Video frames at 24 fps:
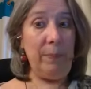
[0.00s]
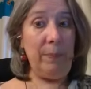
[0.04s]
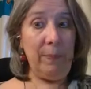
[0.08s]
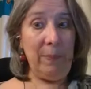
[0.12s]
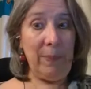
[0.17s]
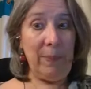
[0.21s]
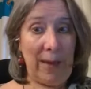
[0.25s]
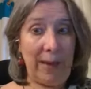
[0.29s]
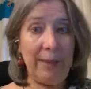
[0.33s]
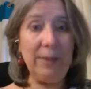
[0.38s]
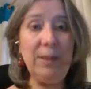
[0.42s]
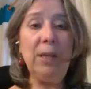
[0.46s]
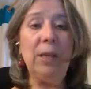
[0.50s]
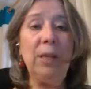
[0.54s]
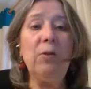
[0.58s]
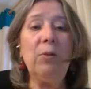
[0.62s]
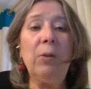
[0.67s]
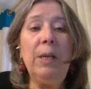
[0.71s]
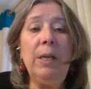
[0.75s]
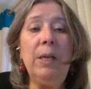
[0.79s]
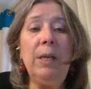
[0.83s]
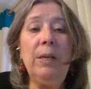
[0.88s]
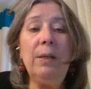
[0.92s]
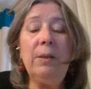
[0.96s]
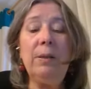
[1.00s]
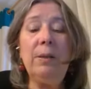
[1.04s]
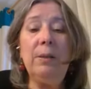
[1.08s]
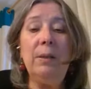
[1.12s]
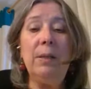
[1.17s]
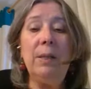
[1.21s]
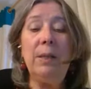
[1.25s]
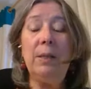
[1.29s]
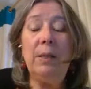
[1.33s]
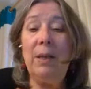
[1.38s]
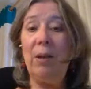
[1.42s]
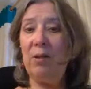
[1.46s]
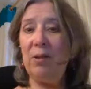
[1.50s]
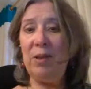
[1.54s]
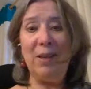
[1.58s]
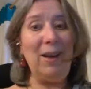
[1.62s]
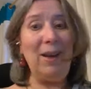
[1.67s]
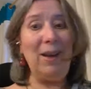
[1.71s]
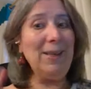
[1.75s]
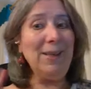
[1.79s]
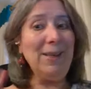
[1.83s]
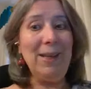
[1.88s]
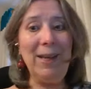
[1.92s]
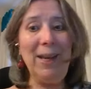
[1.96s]
Next ingredient. Now it's
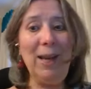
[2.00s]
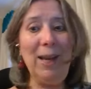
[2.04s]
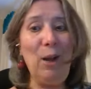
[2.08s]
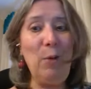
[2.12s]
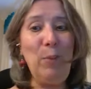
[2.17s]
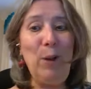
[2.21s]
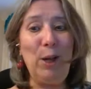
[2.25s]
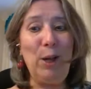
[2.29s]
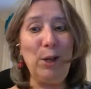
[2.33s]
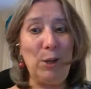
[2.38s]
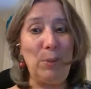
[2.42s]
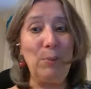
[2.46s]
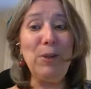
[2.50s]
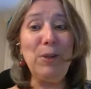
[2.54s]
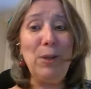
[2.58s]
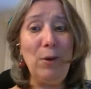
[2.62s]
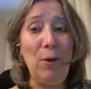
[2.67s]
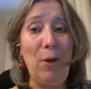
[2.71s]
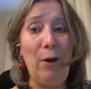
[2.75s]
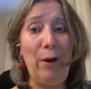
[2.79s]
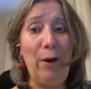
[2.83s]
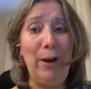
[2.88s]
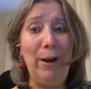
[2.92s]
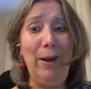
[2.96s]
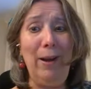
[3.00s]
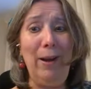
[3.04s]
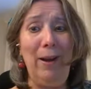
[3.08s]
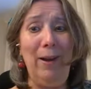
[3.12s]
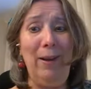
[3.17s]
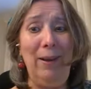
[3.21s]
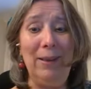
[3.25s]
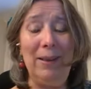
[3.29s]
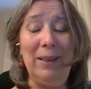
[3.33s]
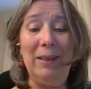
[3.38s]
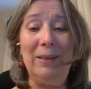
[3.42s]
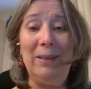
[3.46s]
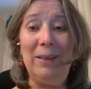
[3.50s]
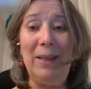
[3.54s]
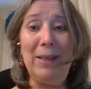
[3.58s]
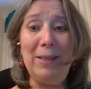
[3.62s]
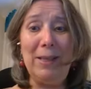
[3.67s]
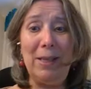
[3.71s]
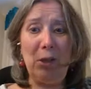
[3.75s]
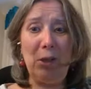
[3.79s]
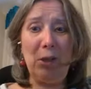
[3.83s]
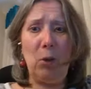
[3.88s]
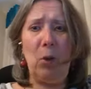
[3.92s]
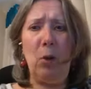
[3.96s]
not saying how much. I'm sorry,
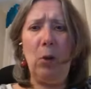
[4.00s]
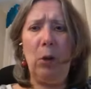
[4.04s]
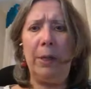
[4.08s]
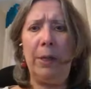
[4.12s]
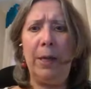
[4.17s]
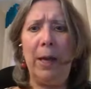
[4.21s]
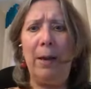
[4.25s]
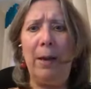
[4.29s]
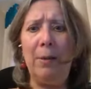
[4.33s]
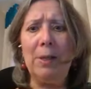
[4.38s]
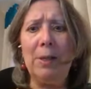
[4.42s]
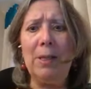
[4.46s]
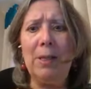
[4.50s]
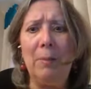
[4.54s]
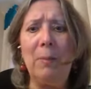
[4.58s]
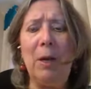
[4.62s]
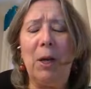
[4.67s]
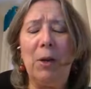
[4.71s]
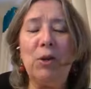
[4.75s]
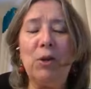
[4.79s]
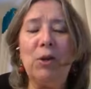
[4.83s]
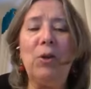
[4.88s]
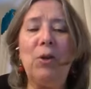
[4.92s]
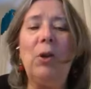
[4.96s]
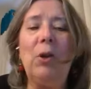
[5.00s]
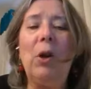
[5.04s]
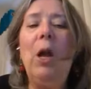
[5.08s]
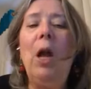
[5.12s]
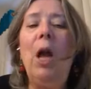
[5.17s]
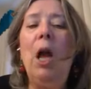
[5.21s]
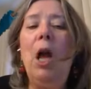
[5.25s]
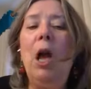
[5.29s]
unless it's all an ounce. I'm not sure.